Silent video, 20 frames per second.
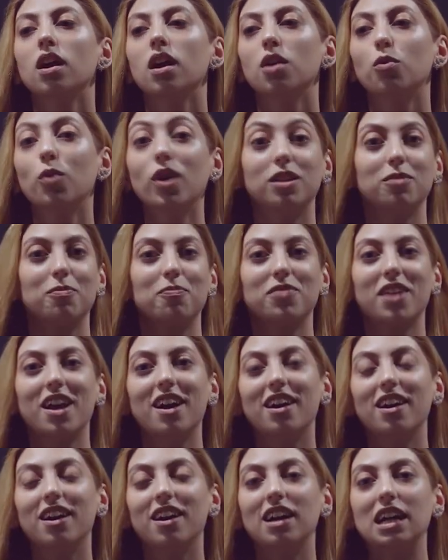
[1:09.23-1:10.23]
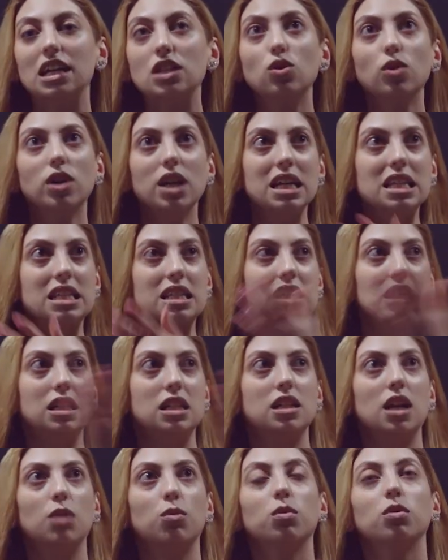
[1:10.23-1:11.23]
Well, as you can see
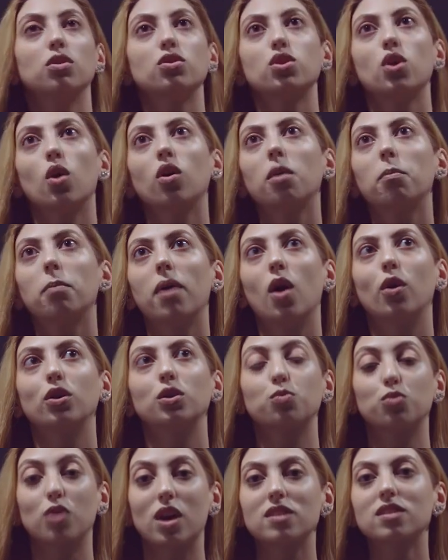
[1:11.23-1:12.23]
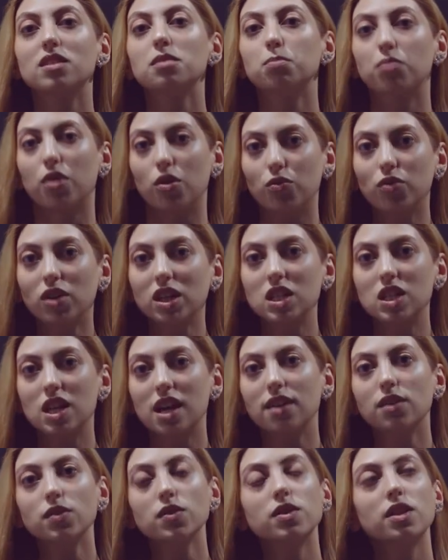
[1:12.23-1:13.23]
today, we will talk about present perfect
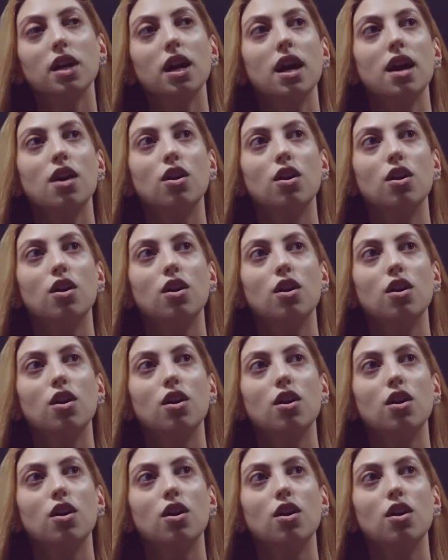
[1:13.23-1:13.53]
tense.